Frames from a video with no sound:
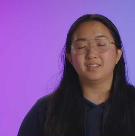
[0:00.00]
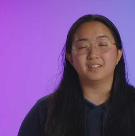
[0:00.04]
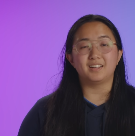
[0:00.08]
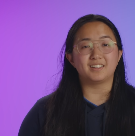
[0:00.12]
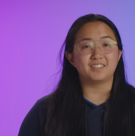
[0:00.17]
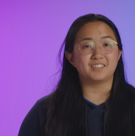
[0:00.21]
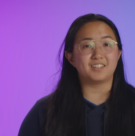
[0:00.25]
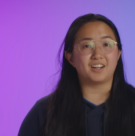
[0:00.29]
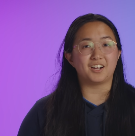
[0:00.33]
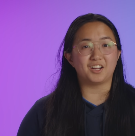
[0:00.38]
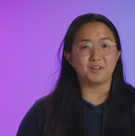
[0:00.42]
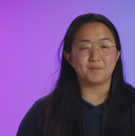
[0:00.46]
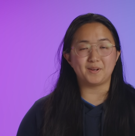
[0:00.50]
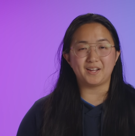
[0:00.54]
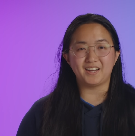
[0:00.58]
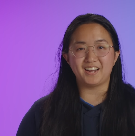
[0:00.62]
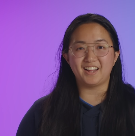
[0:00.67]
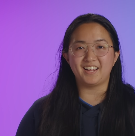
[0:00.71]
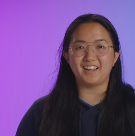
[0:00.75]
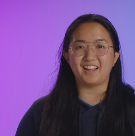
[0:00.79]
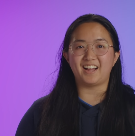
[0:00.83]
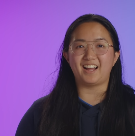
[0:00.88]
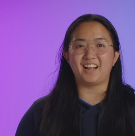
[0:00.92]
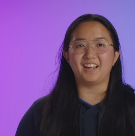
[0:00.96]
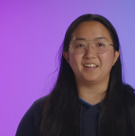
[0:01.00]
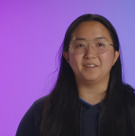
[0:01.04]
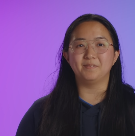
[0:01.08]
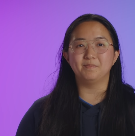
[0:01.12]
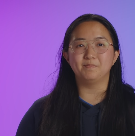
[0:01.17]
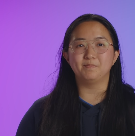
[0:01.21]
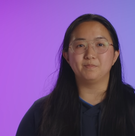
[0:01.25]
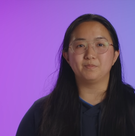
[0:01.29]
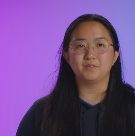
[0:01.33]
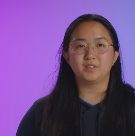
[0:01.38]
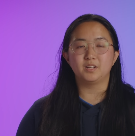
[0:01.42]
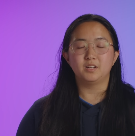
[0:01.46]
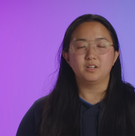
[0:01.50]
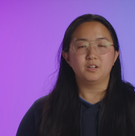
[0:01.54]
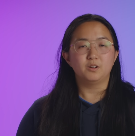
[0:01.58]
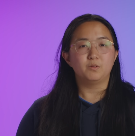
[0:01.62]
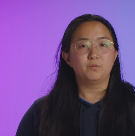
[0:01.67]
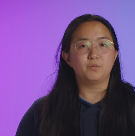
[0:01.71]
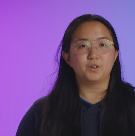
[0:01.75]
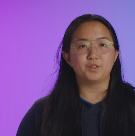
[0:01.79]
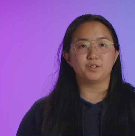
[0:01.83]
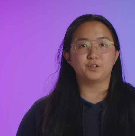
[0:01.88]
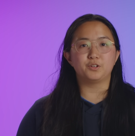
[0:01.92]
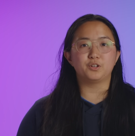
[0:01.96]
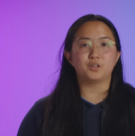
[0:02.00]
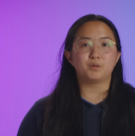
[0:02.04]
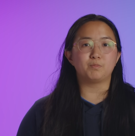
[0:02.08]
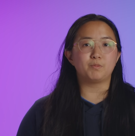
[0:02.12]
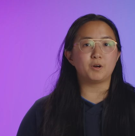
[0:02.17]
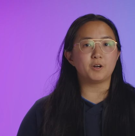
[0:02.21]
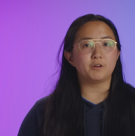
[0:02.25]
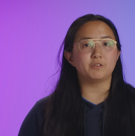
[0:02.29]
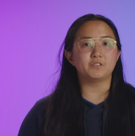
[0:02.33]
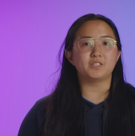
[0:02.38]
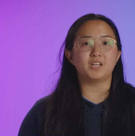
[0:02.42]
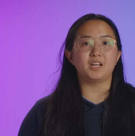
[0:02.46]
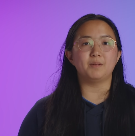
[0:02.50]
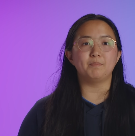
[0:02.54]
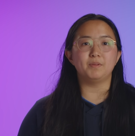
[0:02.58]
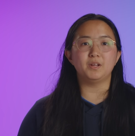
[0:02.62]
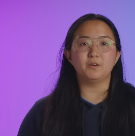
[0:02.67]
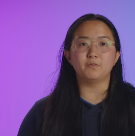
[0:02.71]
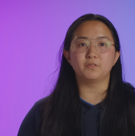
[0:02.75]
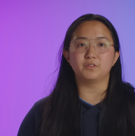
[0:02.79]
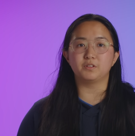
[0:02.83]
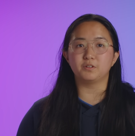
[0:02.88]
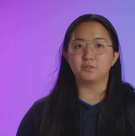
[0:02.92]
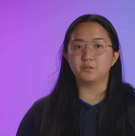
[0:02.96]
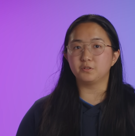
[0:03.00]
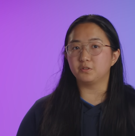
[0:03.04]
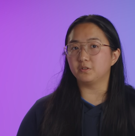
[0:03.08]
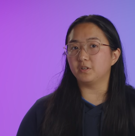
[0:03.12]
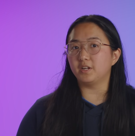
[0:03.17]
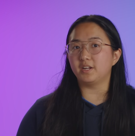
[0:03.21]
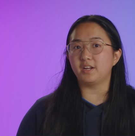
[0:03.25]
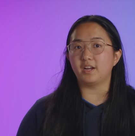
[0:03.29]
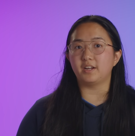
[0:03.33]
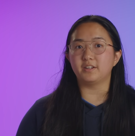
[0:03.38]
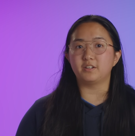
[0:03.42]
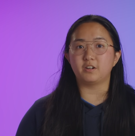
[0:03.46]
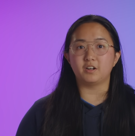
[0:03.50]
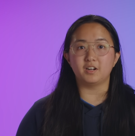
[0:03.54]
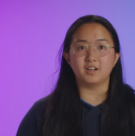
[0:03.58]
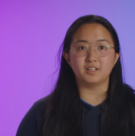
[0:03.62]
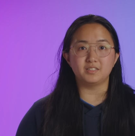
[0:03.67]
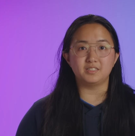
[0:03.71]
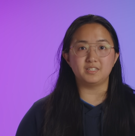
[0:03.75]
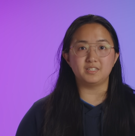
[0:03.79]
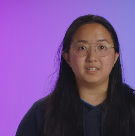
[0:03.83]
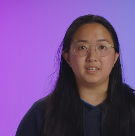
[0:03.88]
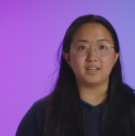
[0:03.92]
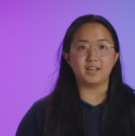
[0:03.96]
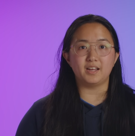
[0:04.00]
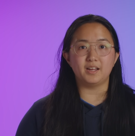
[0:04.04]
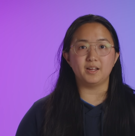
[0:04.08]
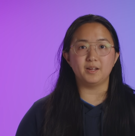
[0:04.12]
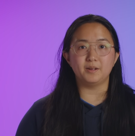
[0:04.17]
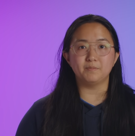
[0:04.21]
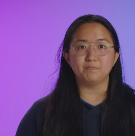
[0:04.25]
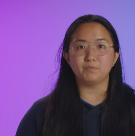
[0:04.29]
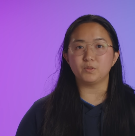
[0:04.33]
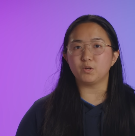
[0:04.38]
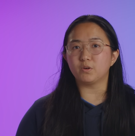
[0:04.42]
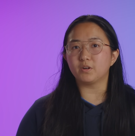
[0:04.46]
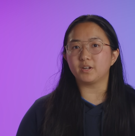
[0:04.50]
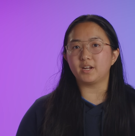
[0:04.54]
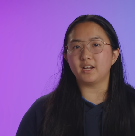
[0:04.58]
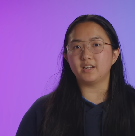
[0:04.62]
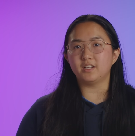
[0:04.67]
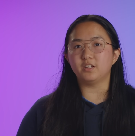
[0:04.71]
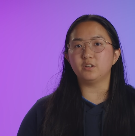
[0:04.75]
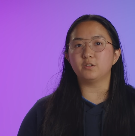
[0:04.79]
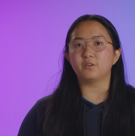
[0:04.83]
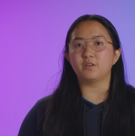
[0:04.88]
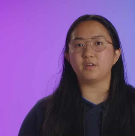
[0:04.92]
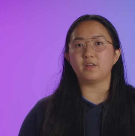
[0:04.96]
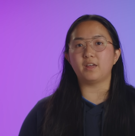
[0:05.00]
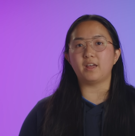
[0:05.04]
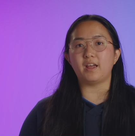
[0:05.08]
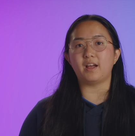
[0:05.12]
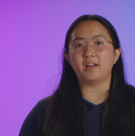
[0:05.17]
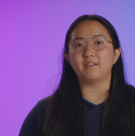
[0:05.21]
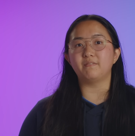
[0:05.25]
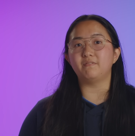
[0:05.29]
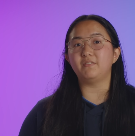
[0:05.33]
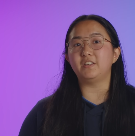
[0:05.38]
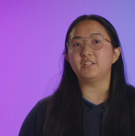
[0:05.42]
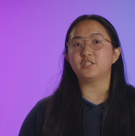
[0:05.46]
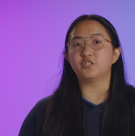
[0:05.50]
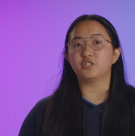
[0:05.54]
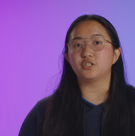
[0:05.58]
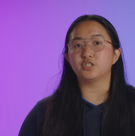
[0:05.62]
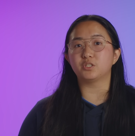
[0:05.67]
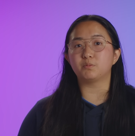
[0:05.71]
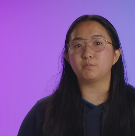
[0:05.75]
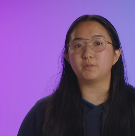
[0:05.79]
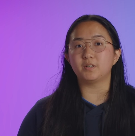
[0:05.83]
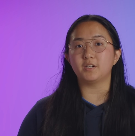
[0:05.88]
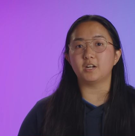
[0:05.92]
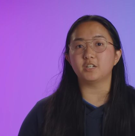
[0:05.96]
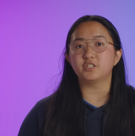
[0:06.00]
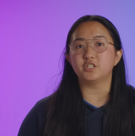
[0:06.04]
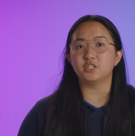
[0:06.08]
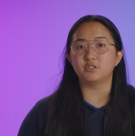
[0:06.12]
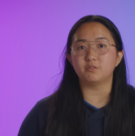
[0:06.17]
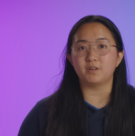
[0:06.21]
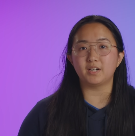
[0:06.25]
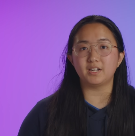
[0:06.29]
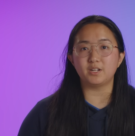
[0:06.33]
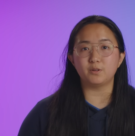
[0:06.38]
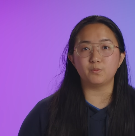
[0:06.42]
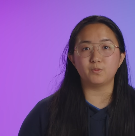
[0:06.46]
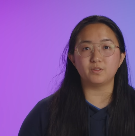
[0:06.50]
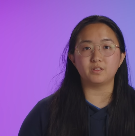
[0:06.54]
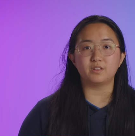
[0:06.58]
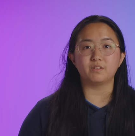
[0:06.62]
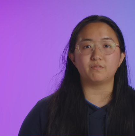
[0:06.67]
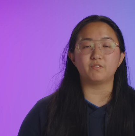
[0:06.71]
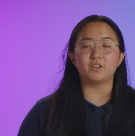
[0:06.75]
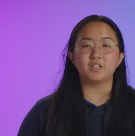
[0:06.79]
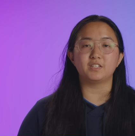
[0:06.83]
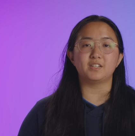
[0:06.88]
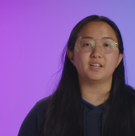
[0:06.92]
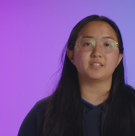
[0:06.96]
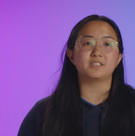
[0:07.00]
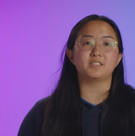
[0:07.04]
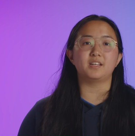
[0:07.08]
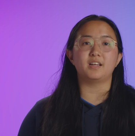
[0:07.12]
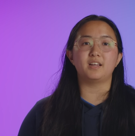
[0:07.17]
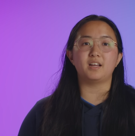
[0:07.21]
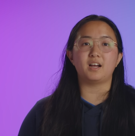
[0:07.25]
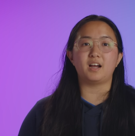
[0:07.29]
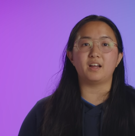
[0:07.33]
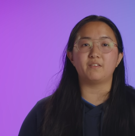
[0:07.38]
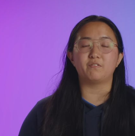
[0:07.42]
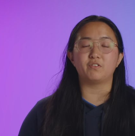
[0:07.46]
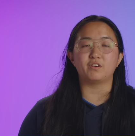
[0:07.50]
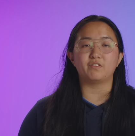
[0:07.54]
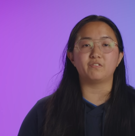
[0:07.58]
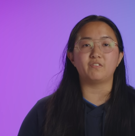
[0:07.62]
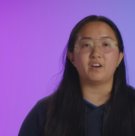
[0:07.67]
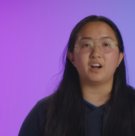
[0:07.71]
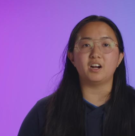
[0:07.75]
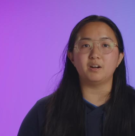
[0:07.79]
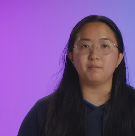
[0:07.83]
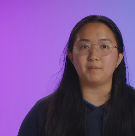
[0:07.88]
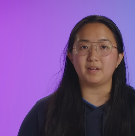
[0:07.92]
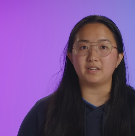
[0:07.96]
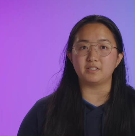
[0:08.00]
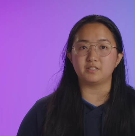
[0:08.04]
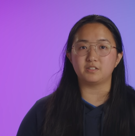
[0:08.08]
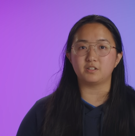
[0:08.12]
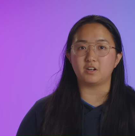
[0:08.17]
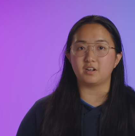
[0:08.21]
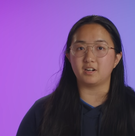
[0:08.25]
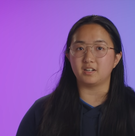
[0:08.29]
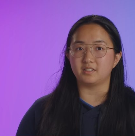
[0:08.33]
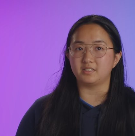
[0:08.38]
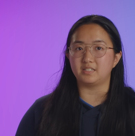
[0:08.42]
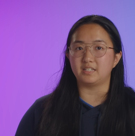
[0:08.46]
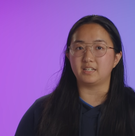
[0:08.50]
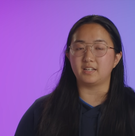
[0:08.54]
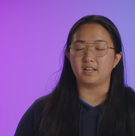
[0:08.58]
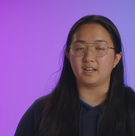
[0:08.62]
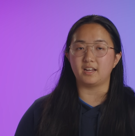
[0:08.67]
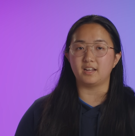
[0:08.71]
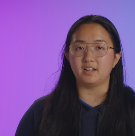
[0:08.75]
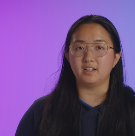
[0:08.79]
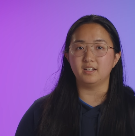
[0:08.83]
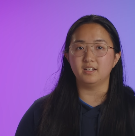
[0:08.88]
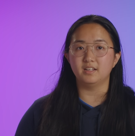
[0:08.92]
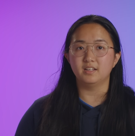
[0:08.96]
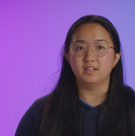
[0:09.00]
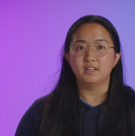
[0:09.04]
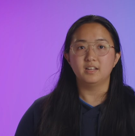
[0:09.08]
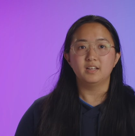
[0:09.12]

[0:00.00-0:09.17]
let's talk about AI. Whether you're prototyping with the Google AI Dart SDK or getting your AI features production ready with the Vertex AI for Firebase Dart SDK,